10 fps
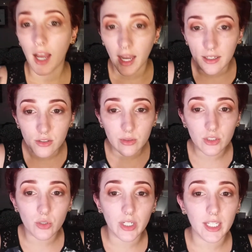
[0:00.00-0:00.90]
I do
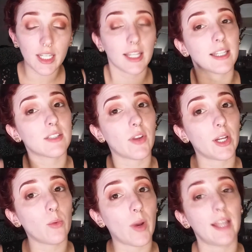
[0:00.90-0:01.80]
enjoy it. It is
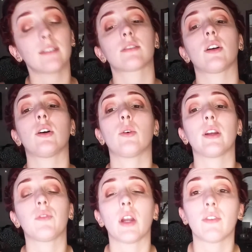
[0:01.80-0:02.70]
very wet, so
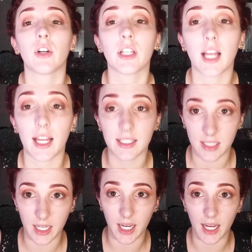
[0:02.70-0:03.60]
if you have hooded eyes
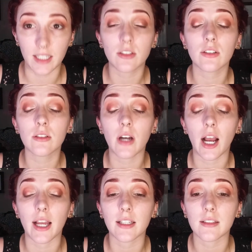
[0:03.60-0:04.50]
like I do,
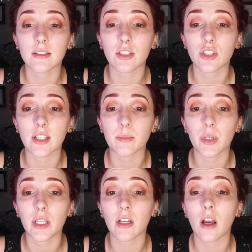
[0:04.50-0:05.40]
I suggest
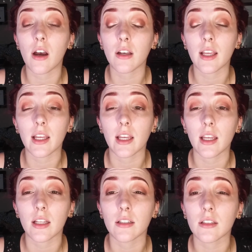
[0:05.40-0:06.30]
putting it on
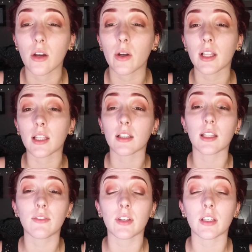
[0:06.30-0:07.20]
and
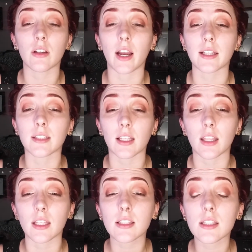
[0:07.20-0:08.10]
leaving your eyes like
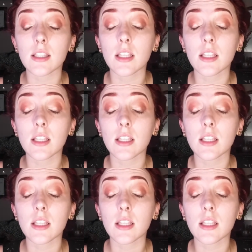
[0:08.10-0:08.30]
this